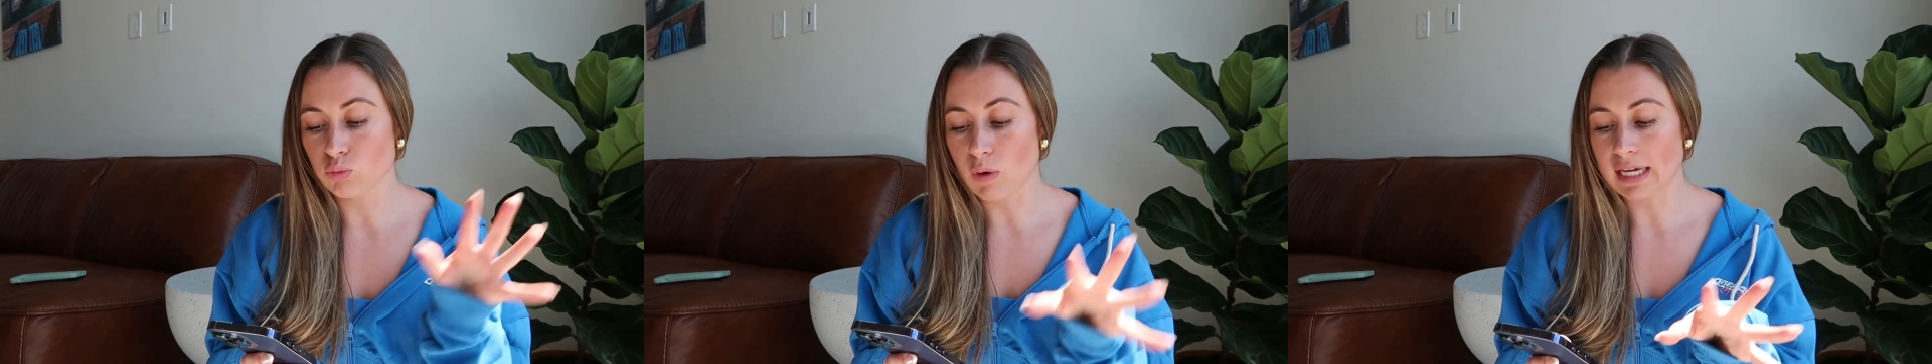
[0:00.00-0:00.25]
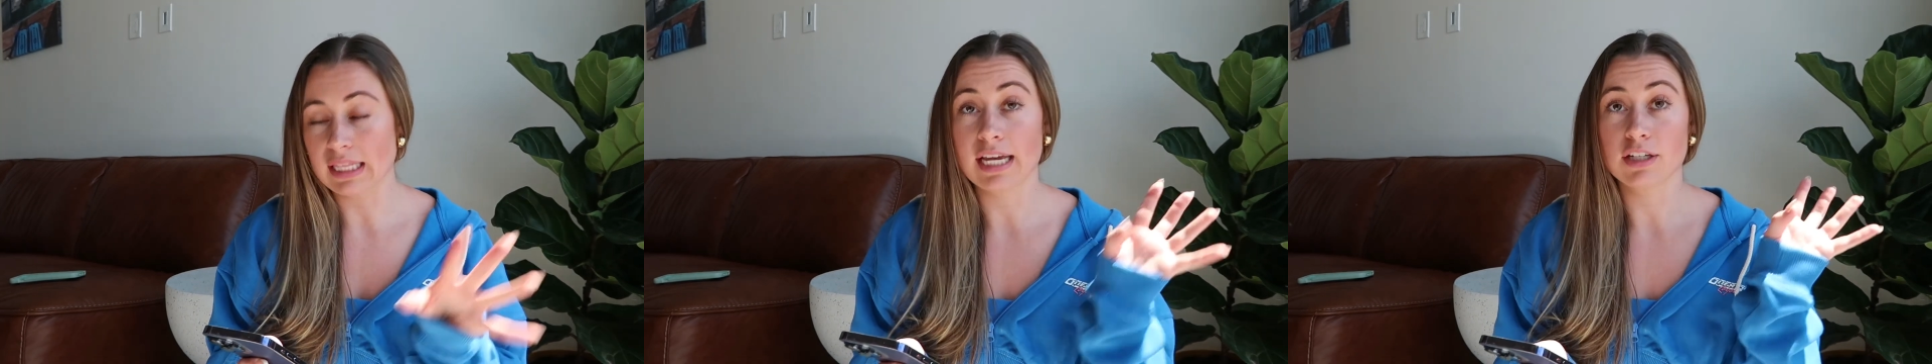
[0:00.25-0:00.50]

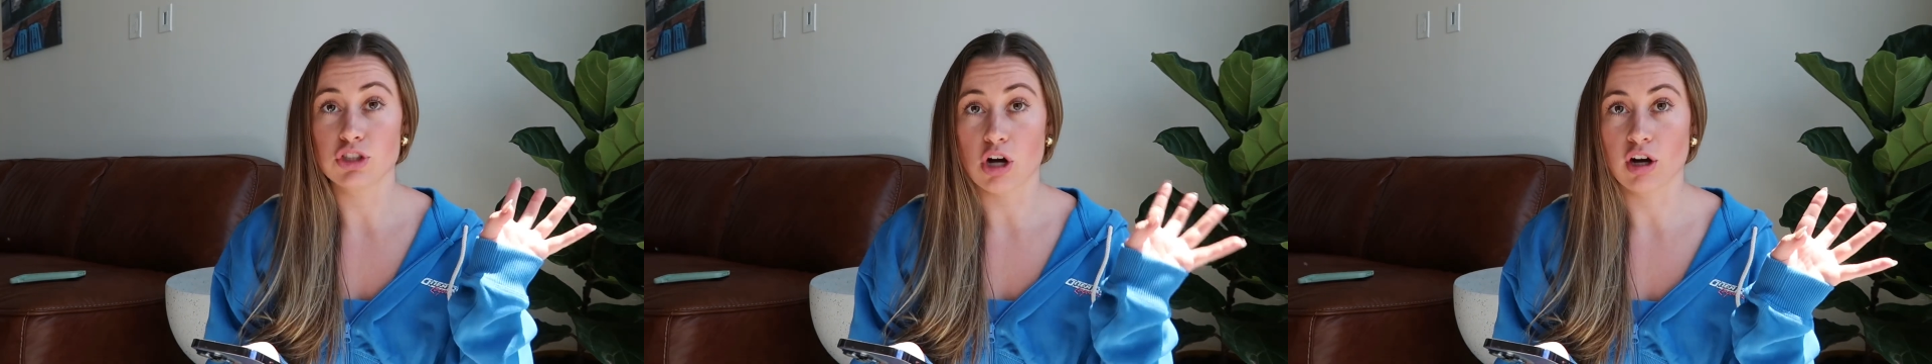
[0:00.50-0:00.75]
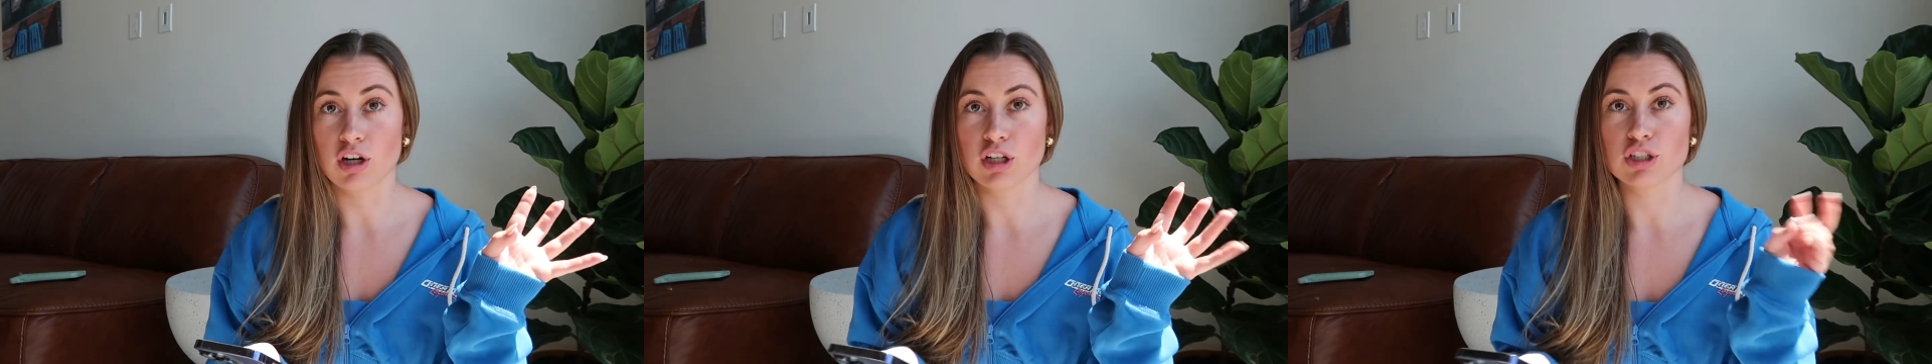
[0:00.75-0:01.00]
wide leg
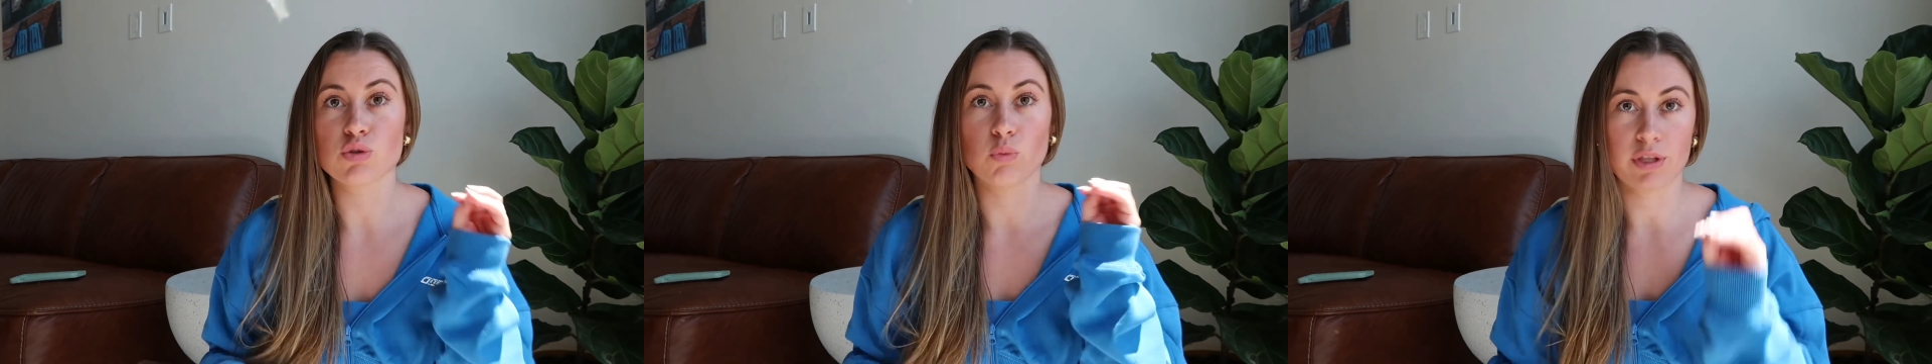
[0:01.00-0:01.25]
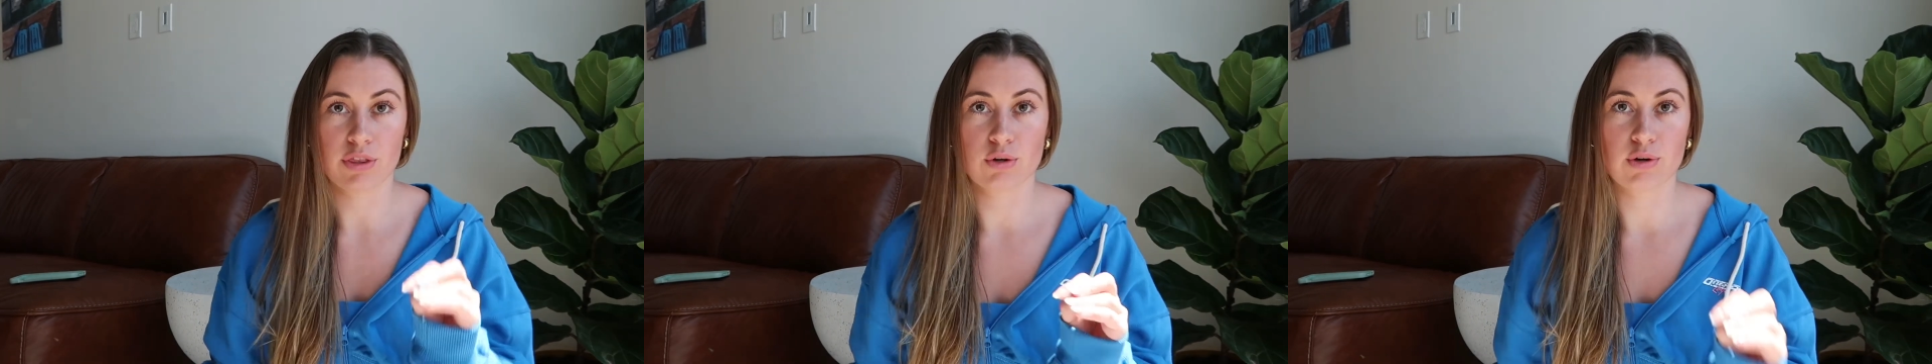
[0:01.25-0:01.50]
joggers
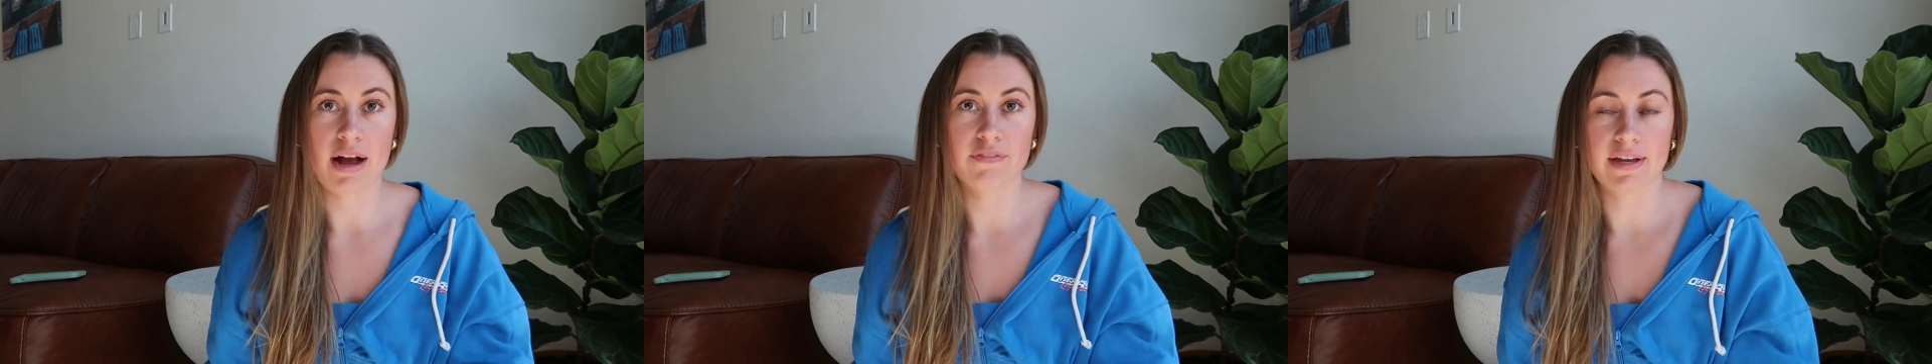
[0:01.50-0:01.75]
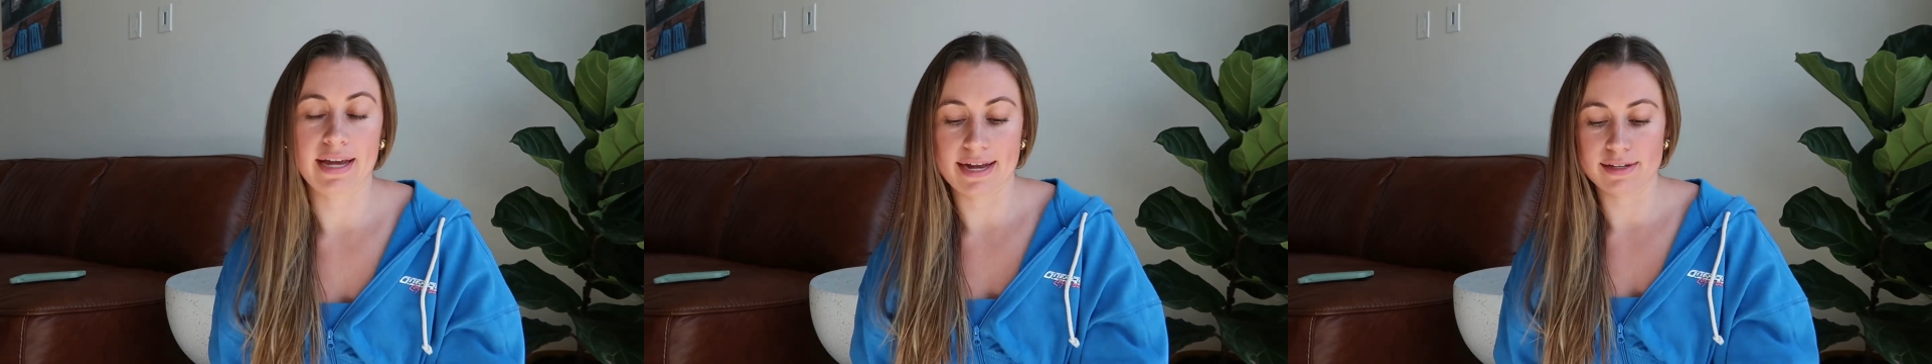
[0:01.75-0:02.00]
with the
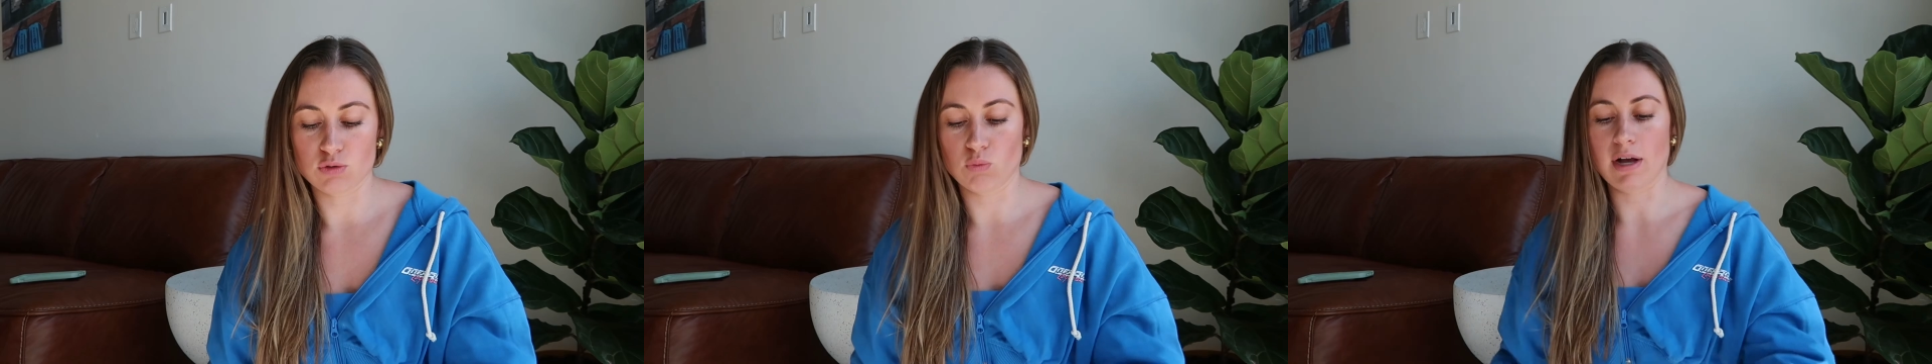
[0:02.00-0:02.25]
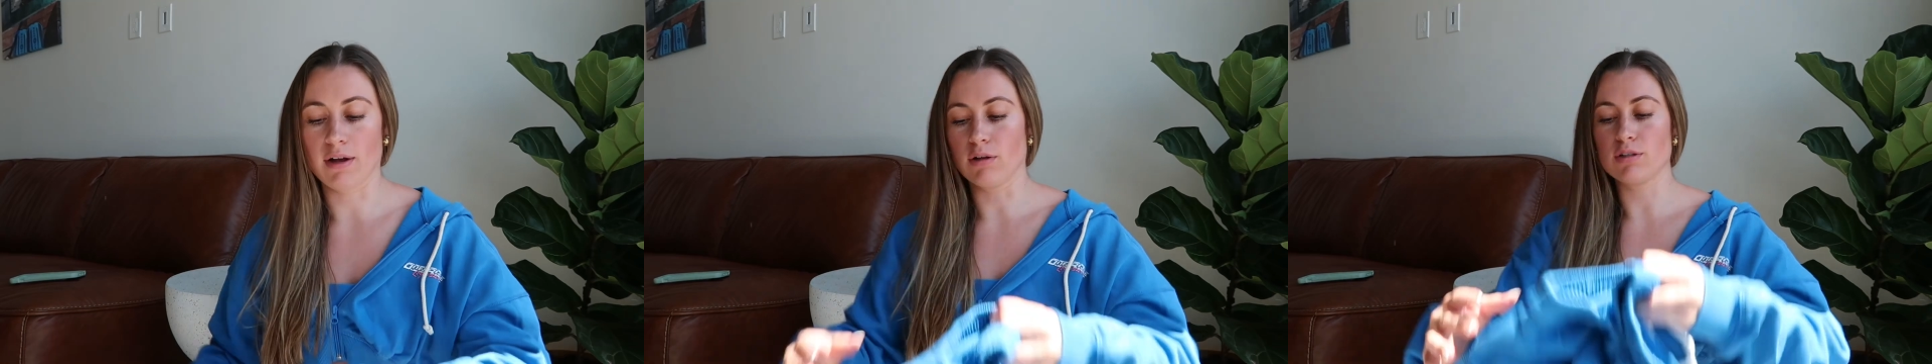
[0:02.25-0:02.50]
graphic as
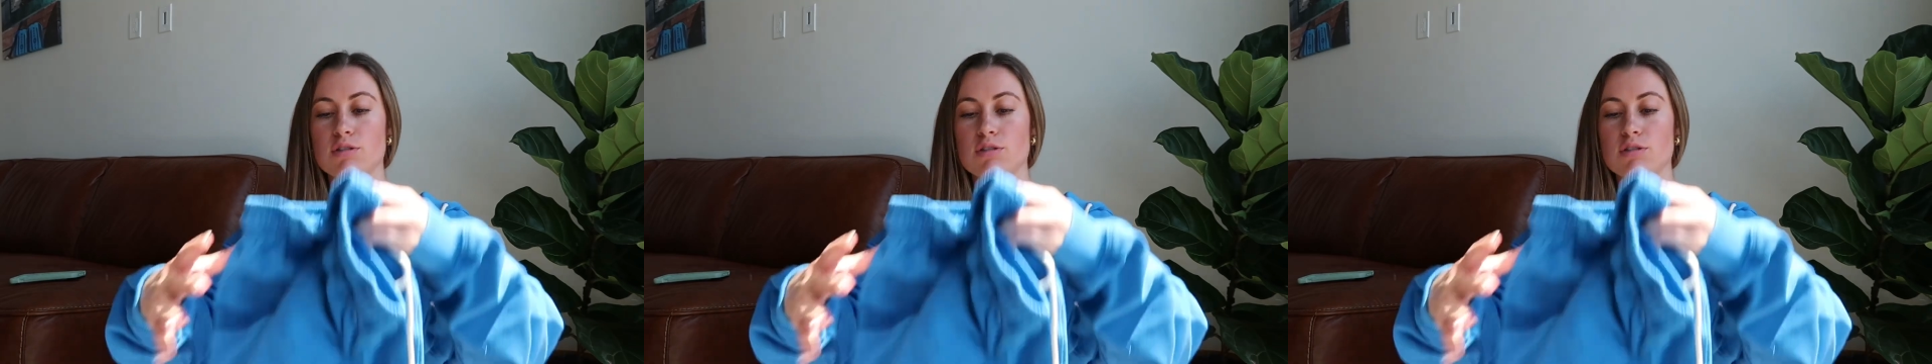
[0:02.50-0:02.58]
well.